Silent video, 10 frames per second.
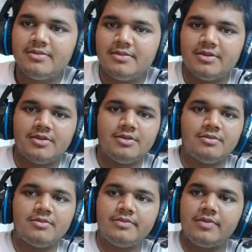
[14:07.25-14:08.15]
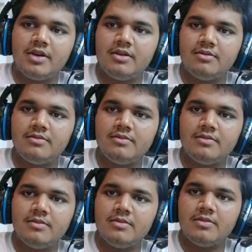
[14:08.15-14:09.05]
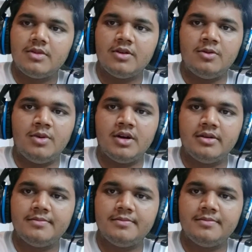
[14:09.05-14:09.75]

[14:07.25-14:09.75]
So yeah, goodbye.